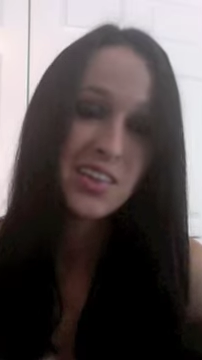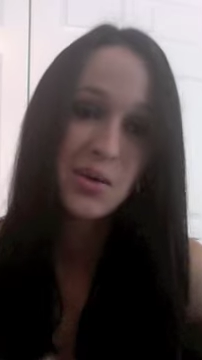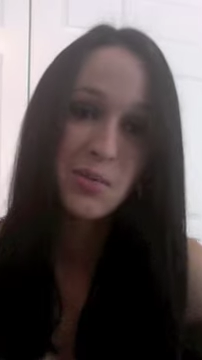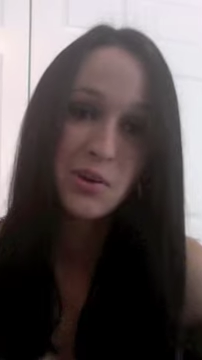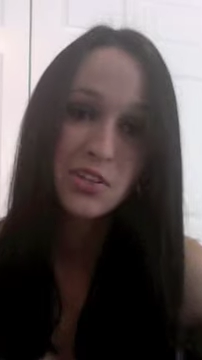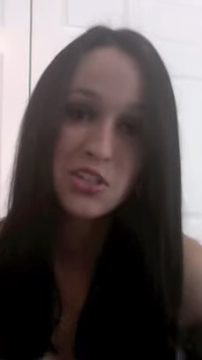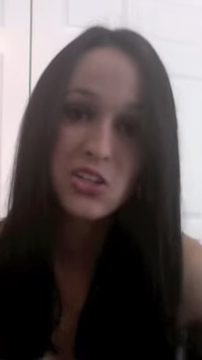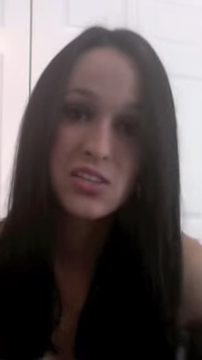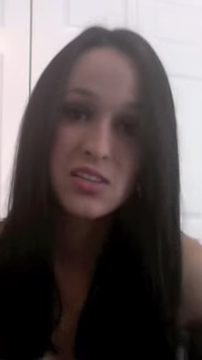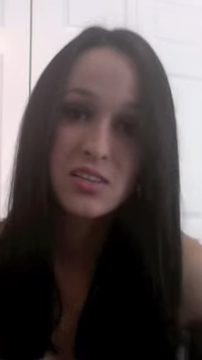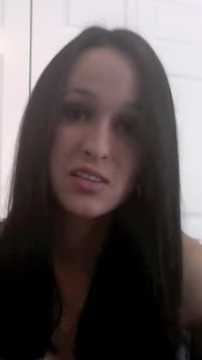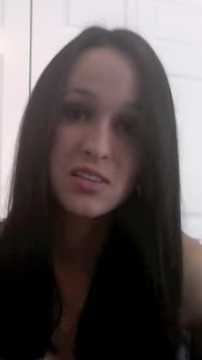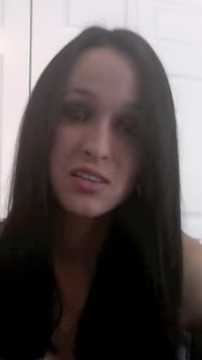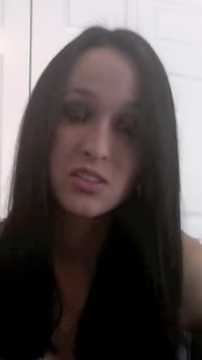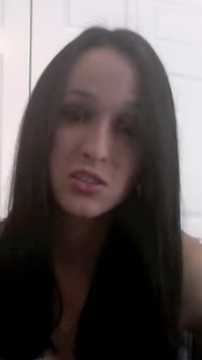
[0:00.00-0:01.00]
they
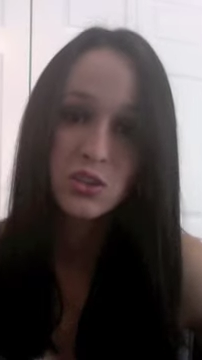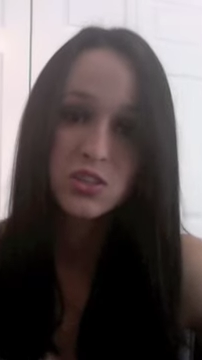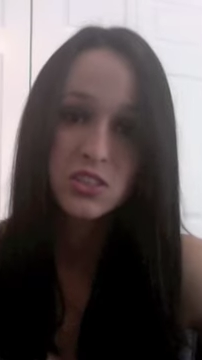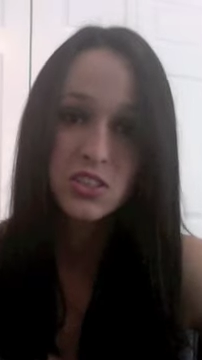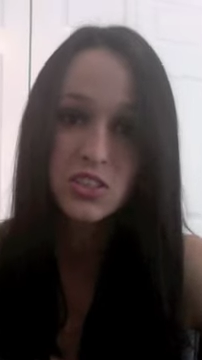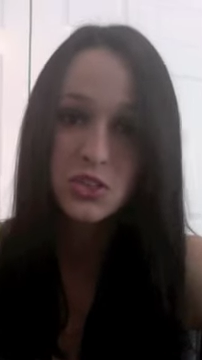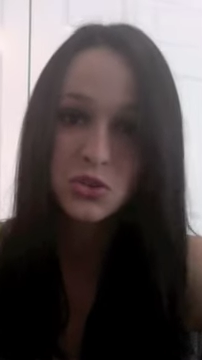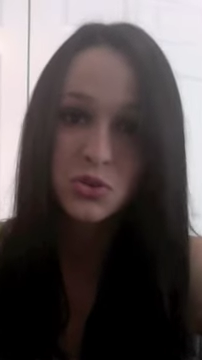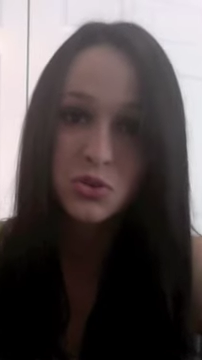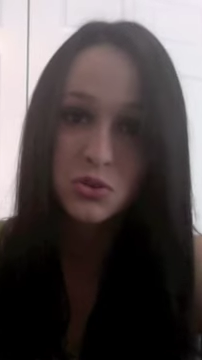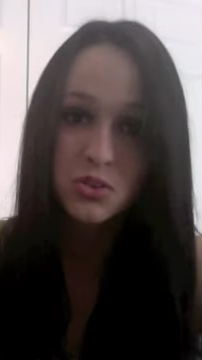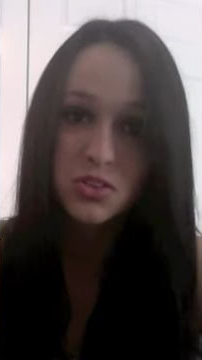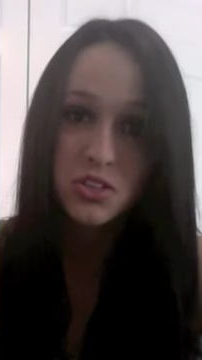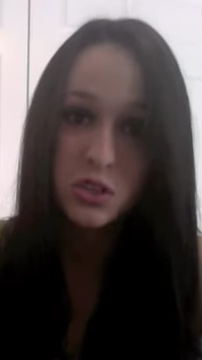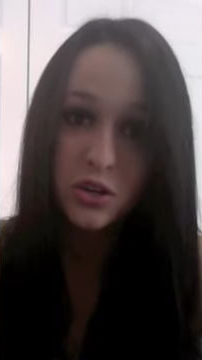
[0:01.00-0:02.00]
mentioned this 13 year
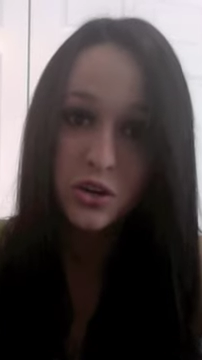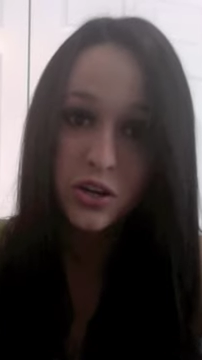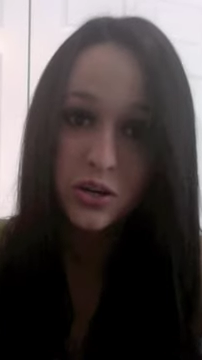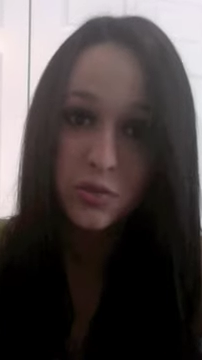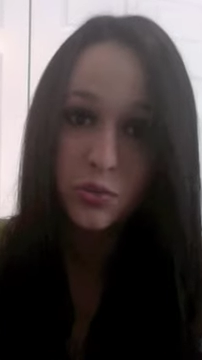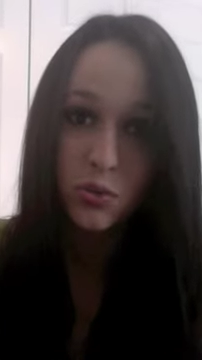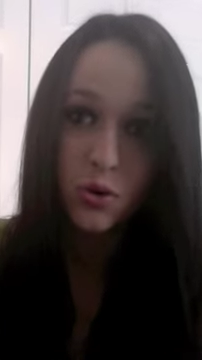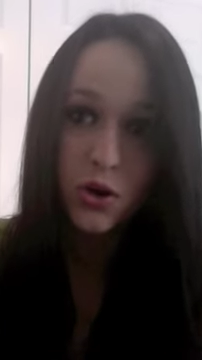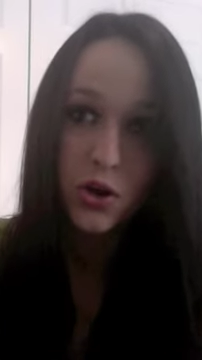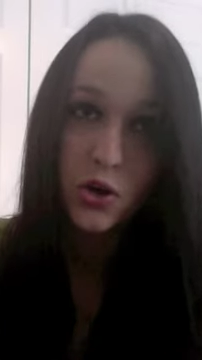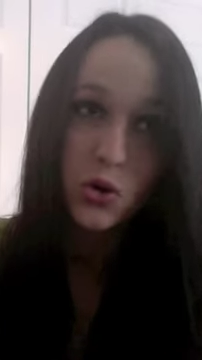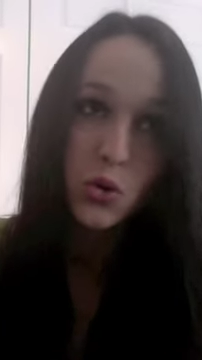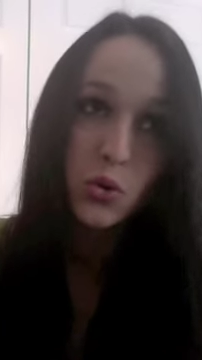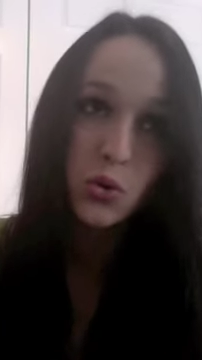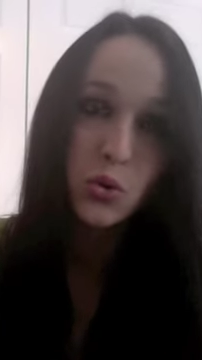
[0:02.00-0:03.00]
old Syrian
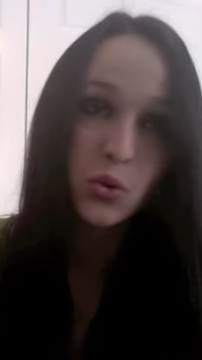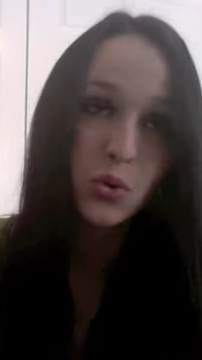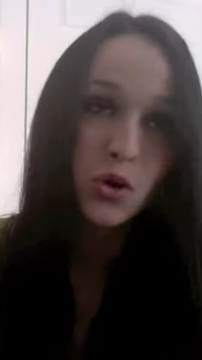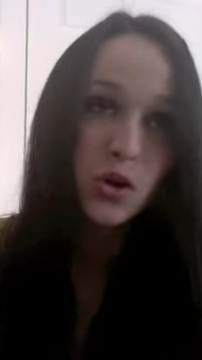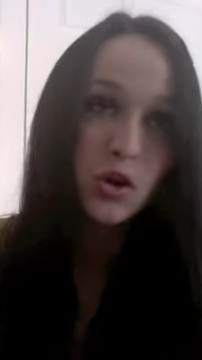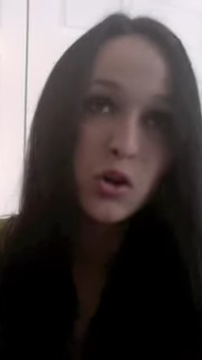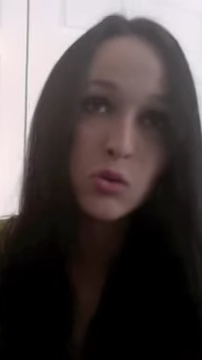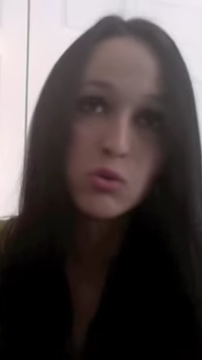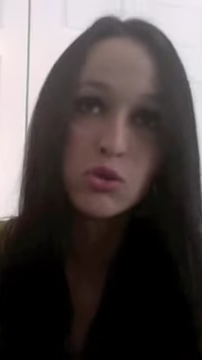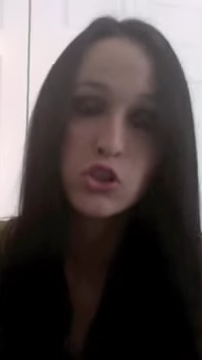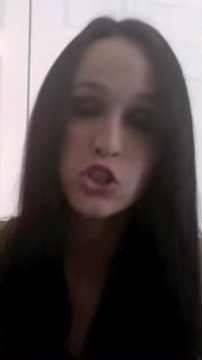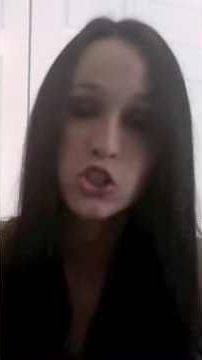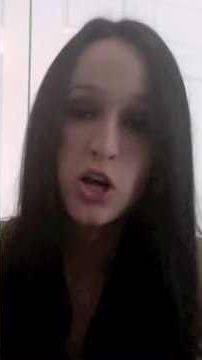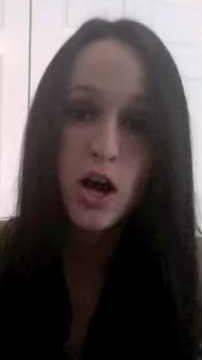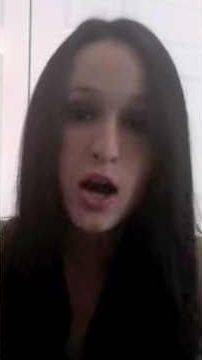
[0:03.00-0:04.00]
boy who was
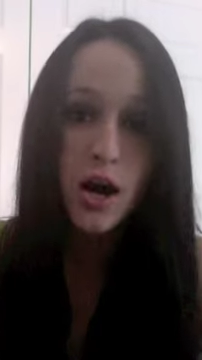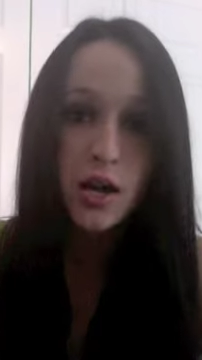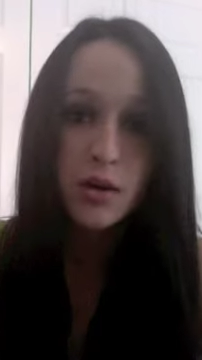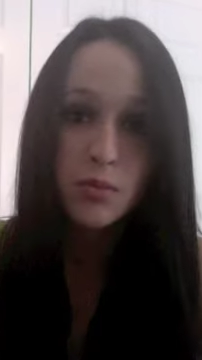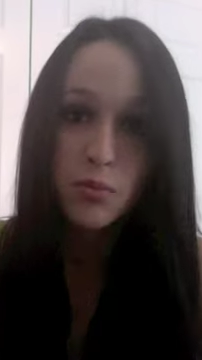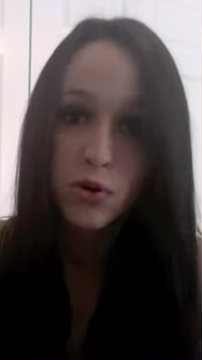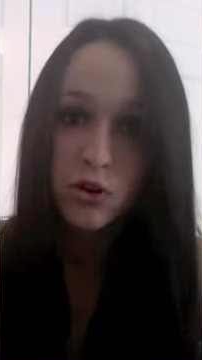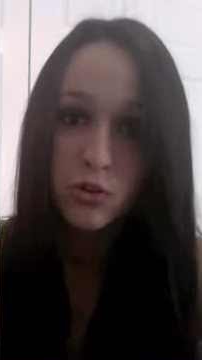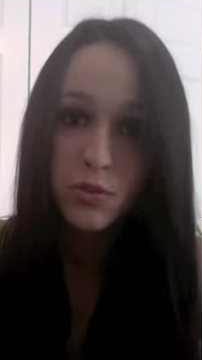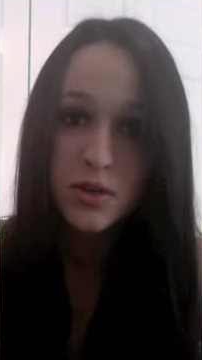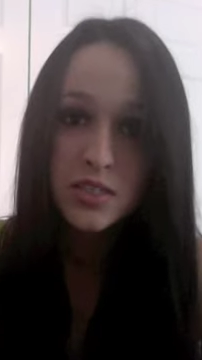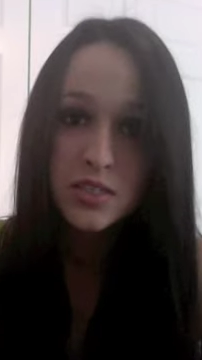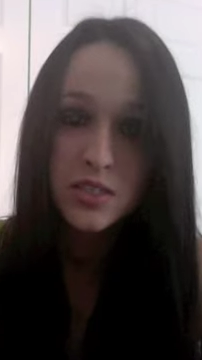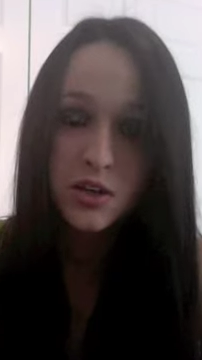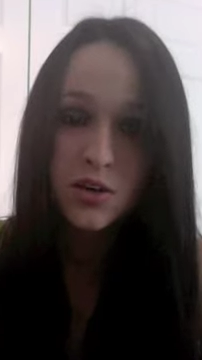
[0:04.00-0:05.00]
shot, burned by
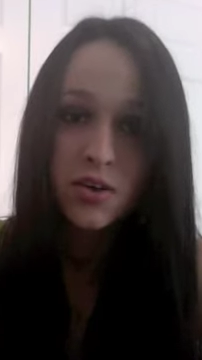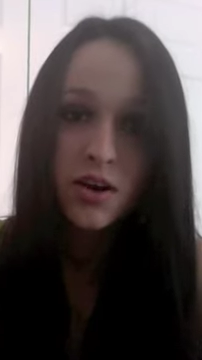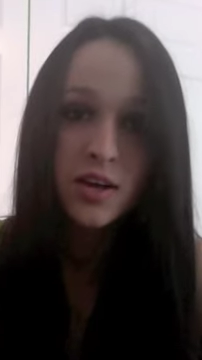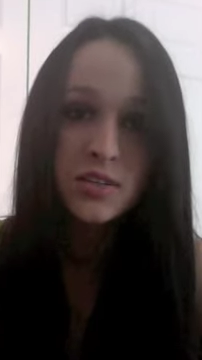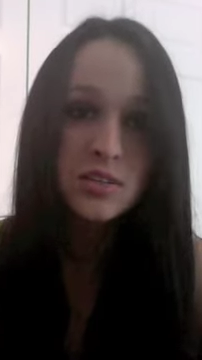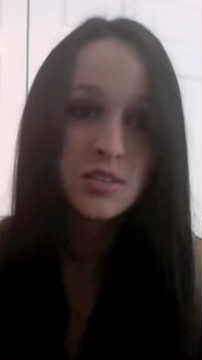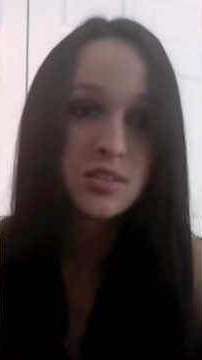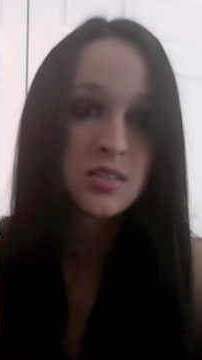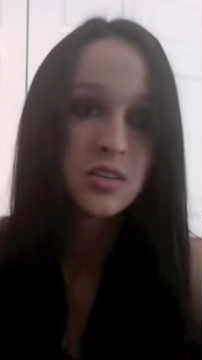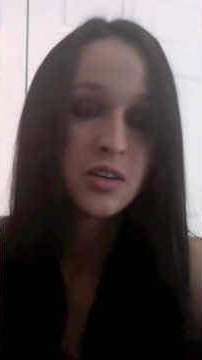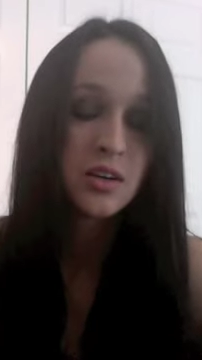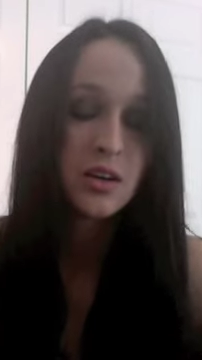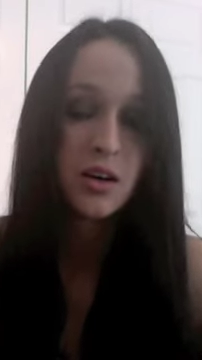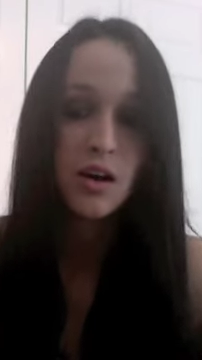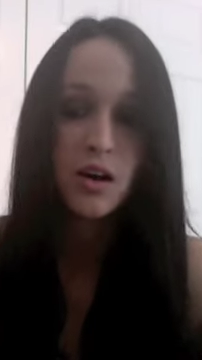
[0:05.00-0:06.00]
cigarettes,
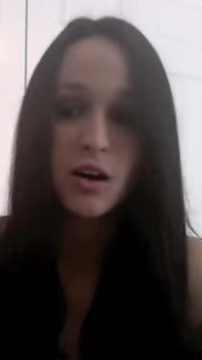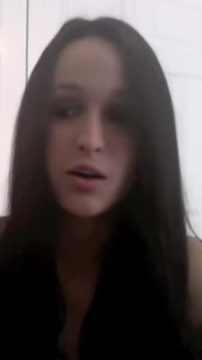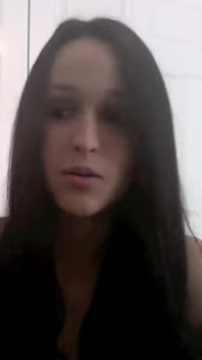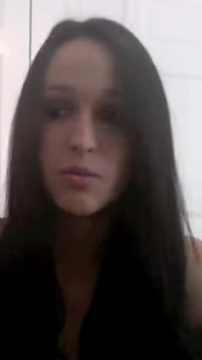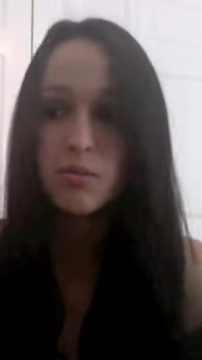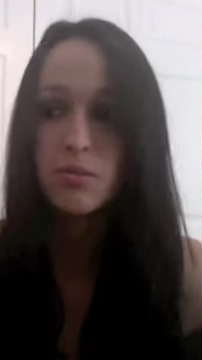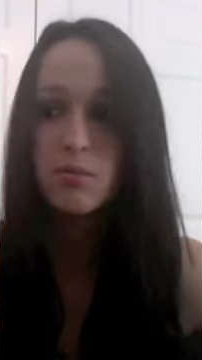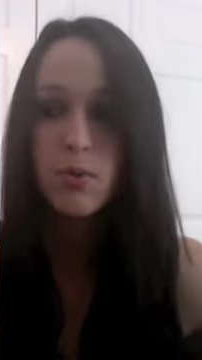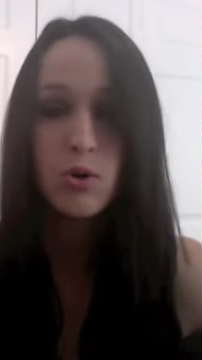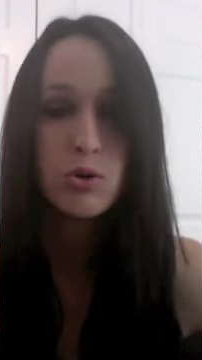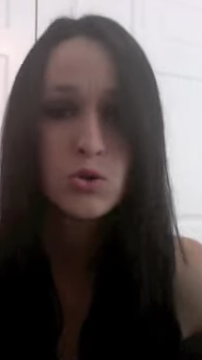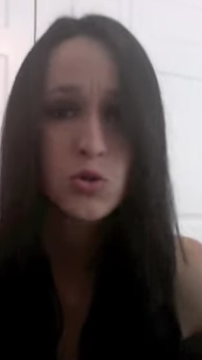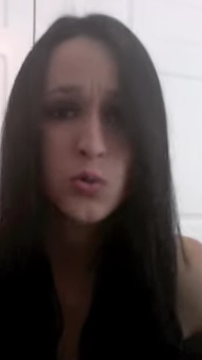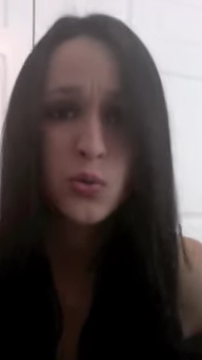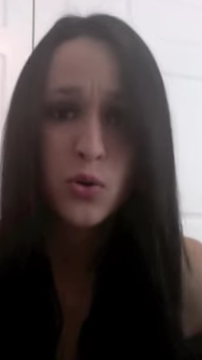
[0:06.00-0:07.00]
um,
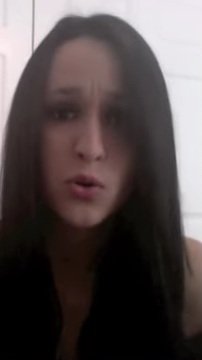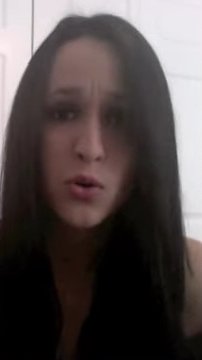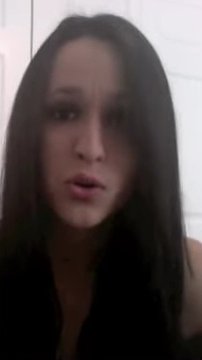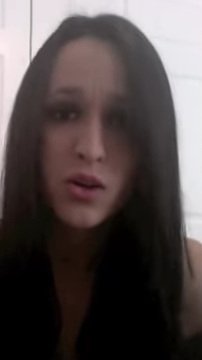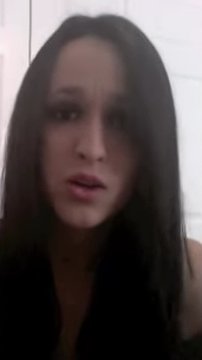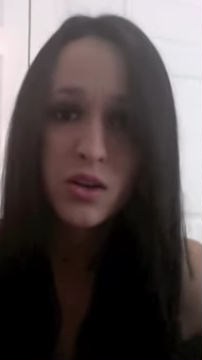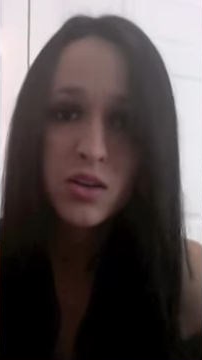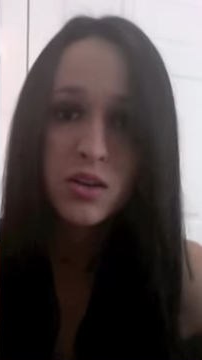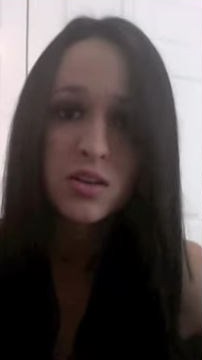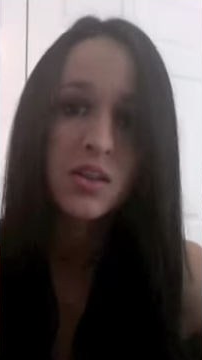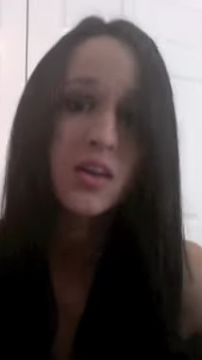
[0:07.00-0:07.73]
bones were broken,